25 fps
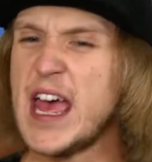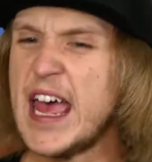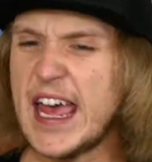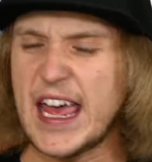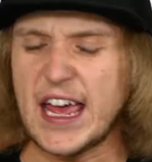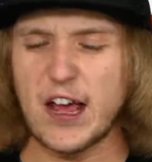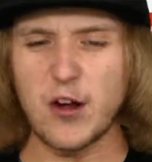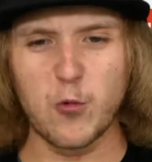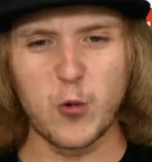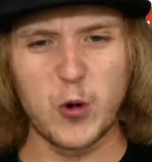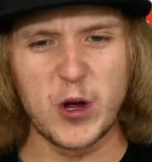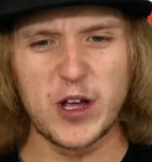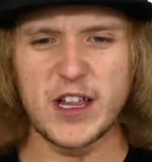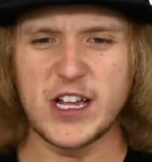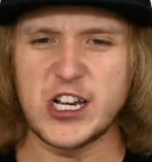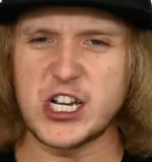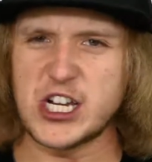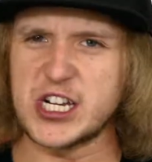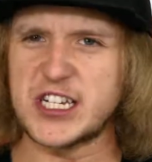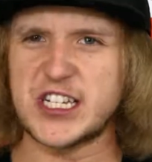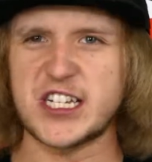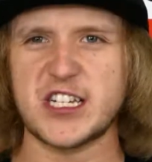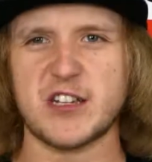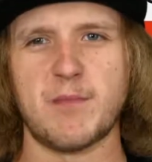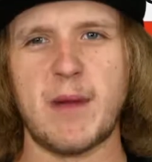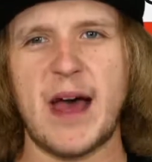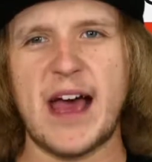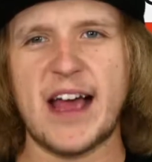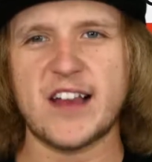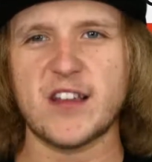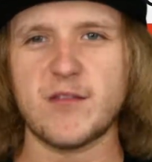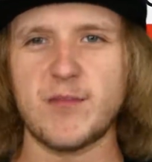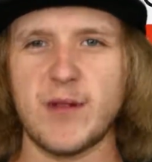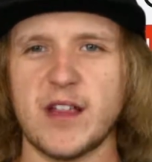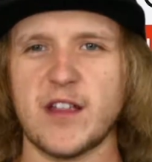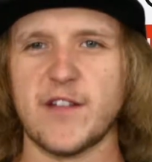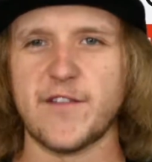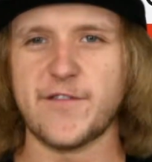It really just
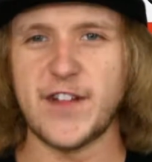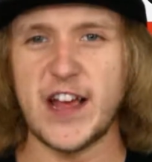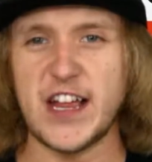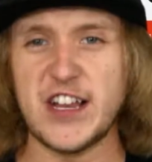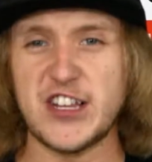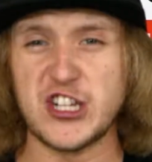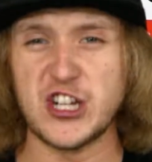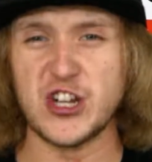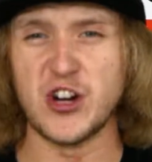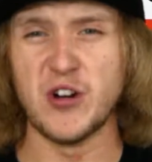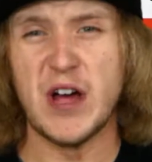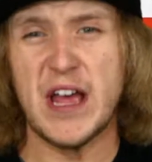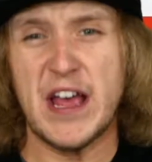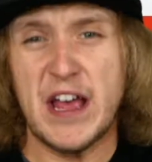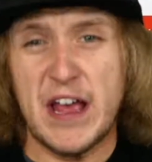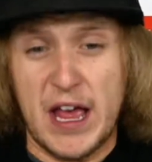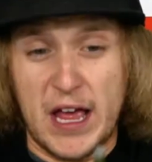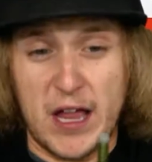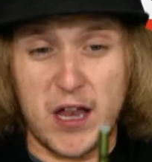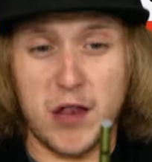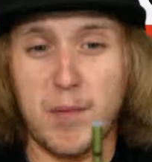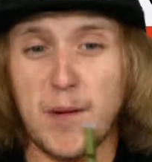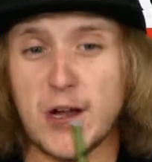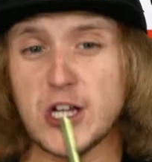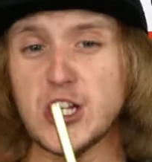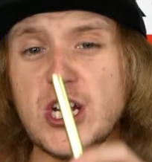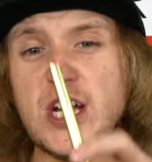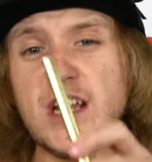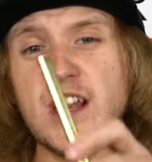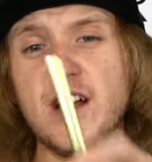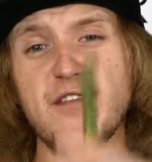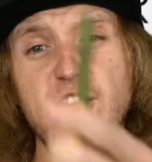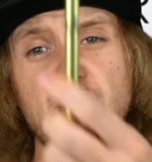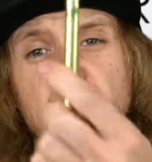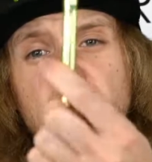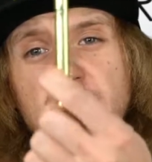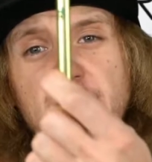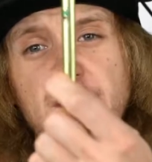smacks me in the face, you know, especially out
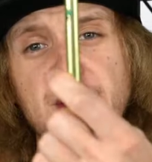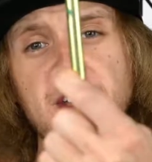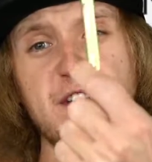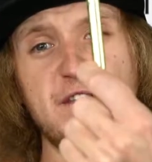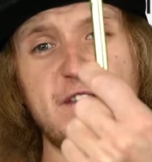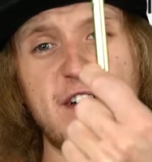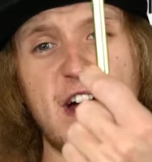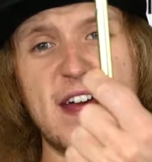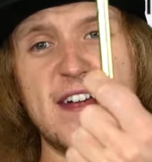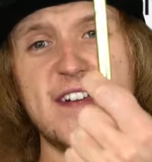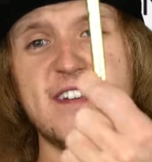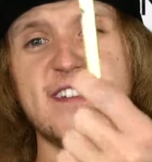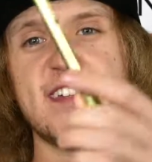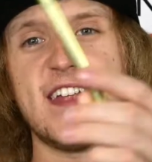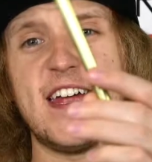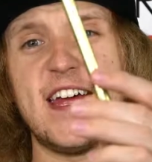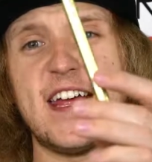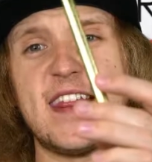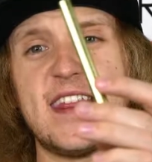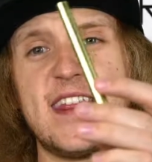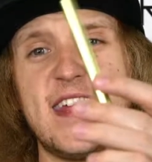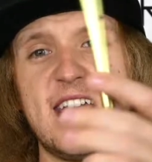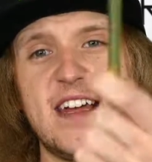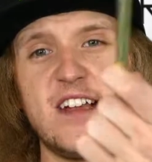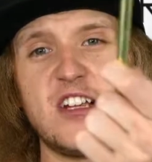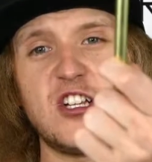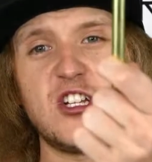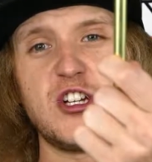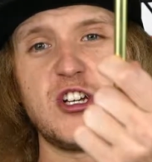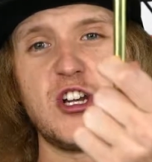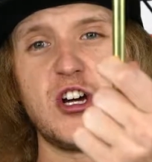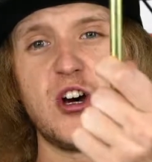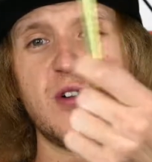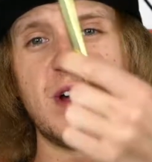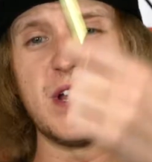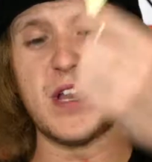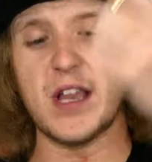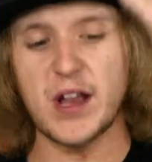of a little device like this. You
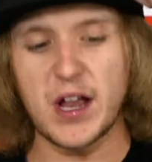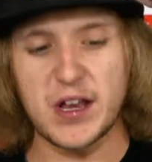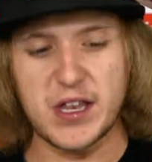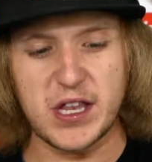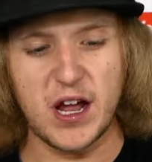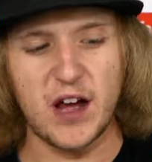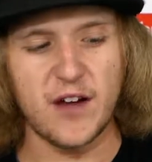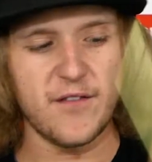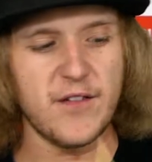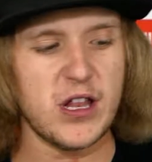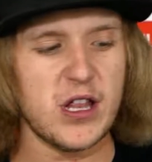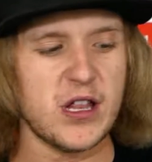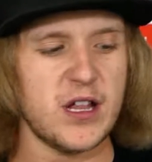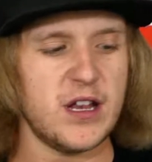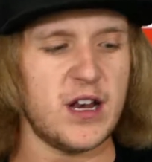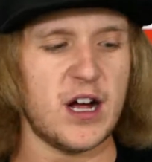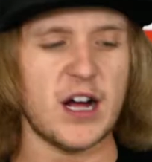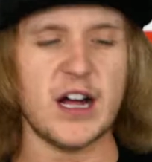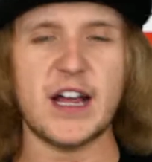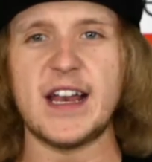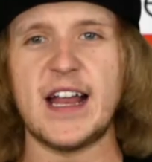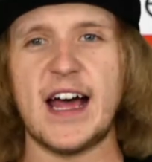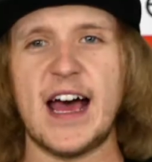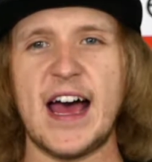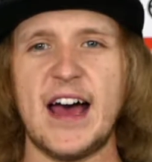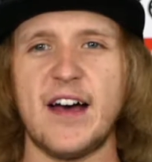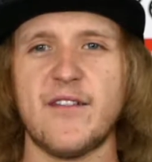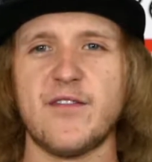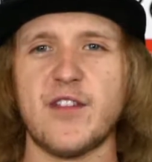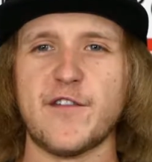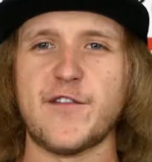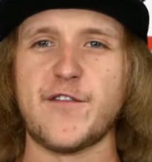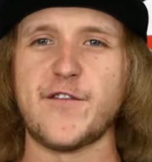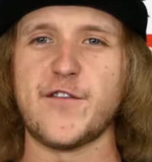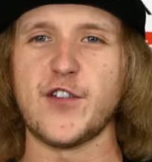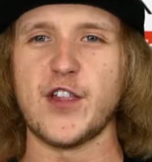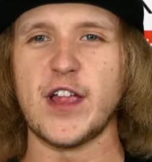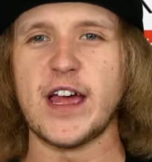know, it's obviously not going to have the
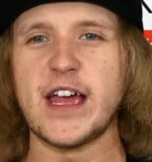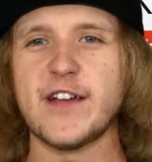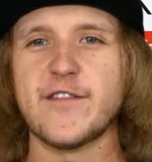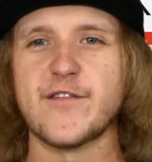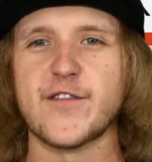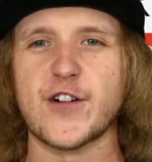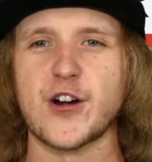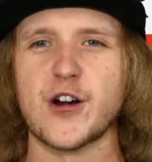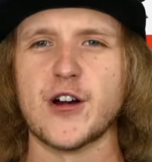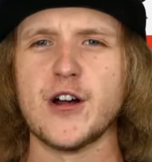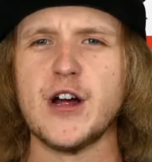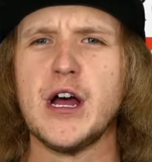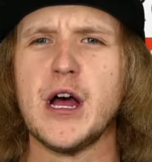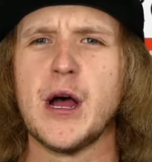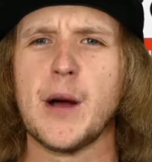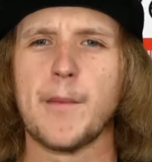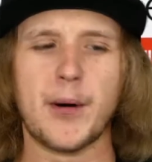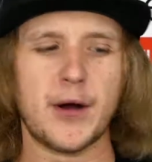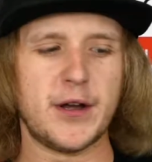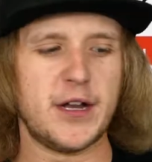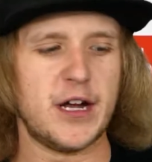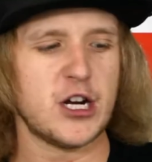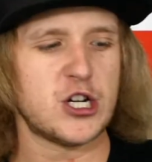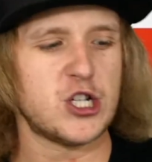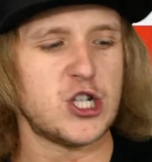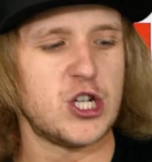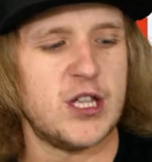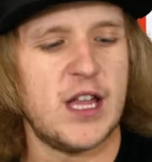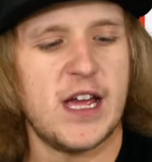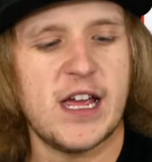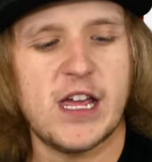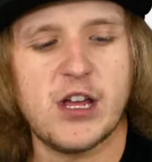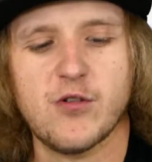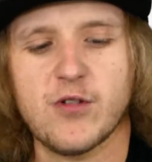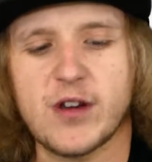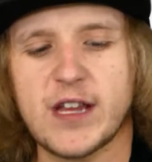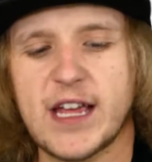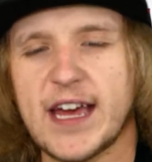flavor production that
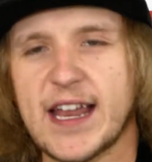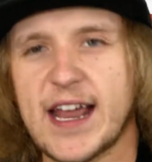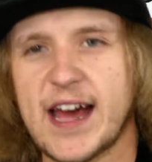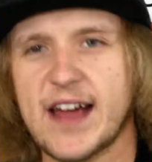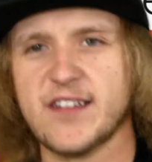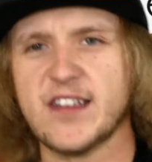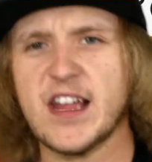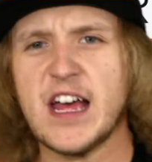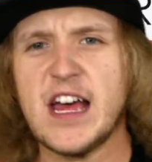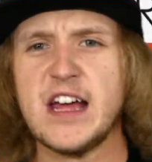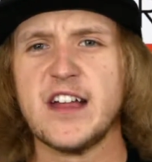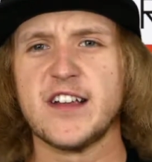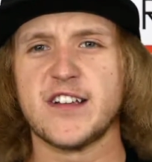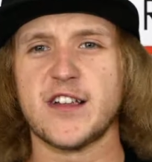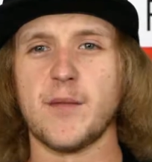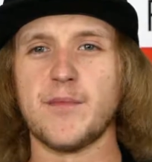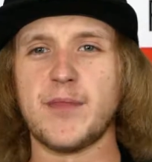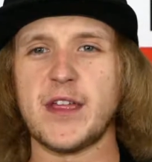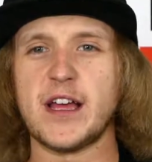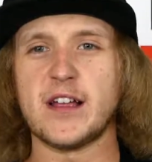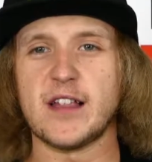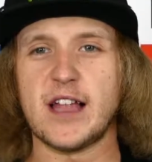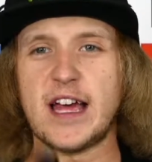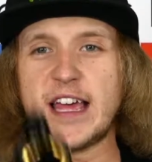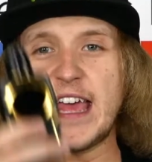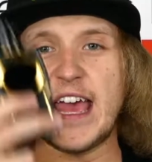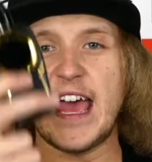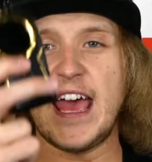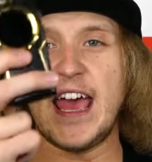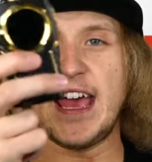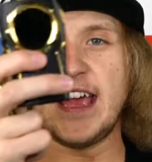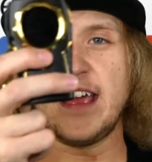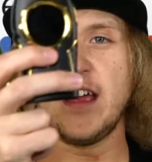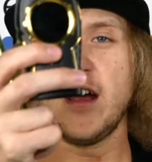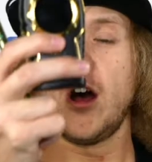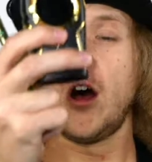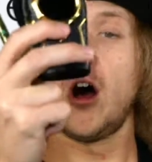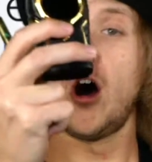you would get as something like
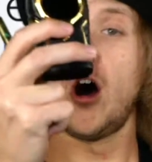a